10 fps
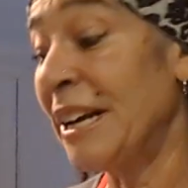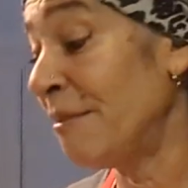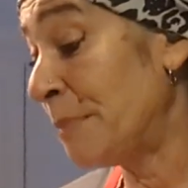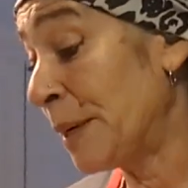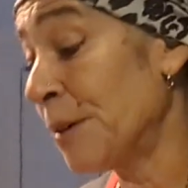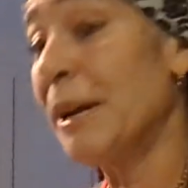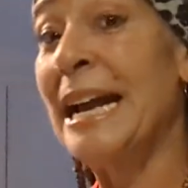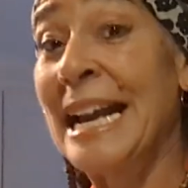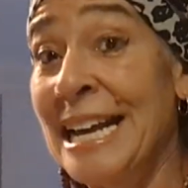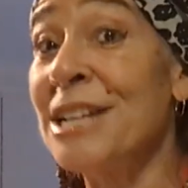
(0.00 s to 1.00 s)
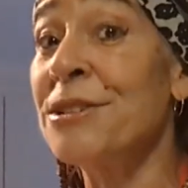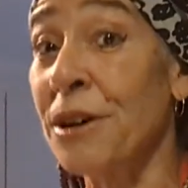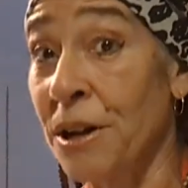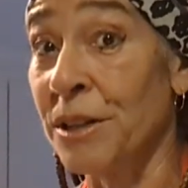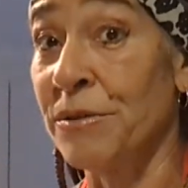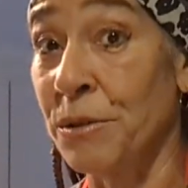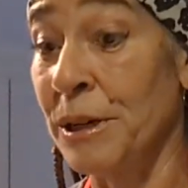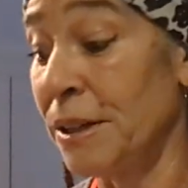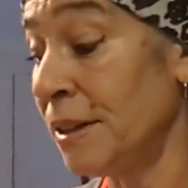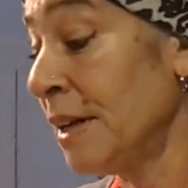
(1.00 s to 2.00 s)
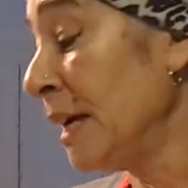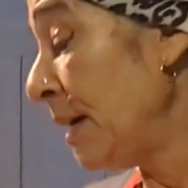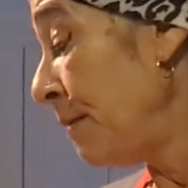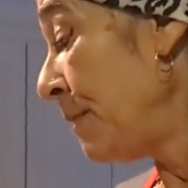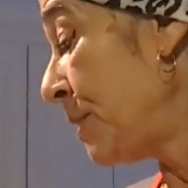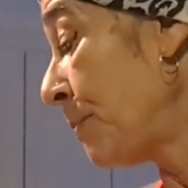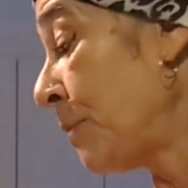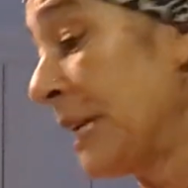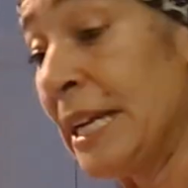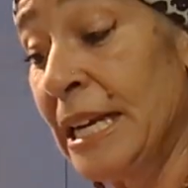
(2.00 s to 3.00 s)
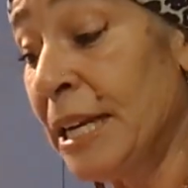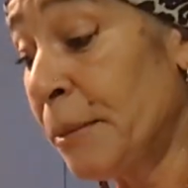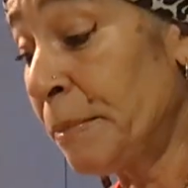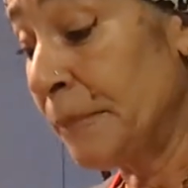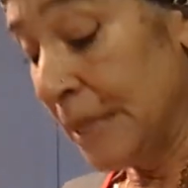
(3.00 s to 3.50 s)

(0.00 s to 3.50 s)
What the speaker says: I have butter and olive oil, which I'm going to heat up